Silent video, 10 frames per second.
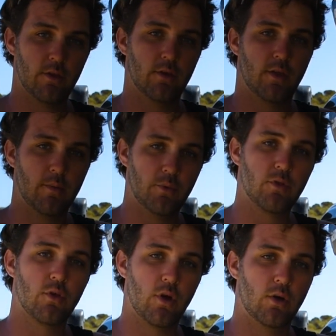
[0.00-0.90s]
the
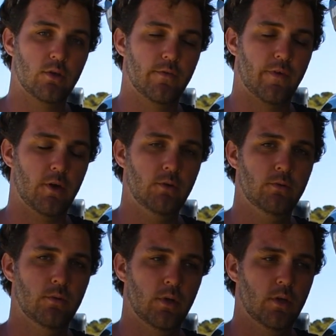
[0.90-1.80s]
temperature on your
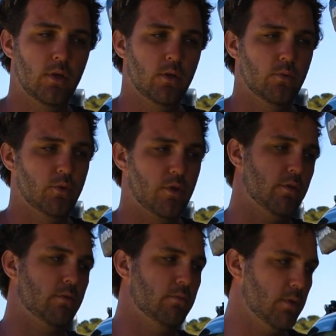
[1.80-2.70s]
phone, which
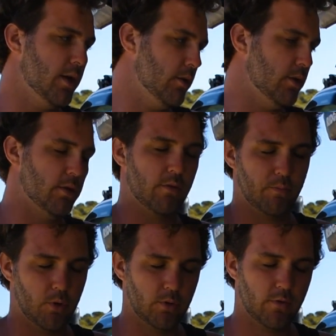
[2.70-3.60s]
is, I don't know, it's
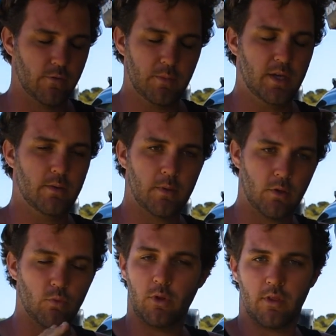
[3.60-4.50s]
pointless for me
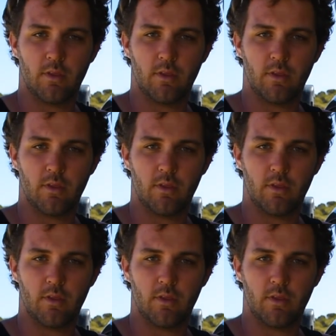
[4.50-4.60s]
because once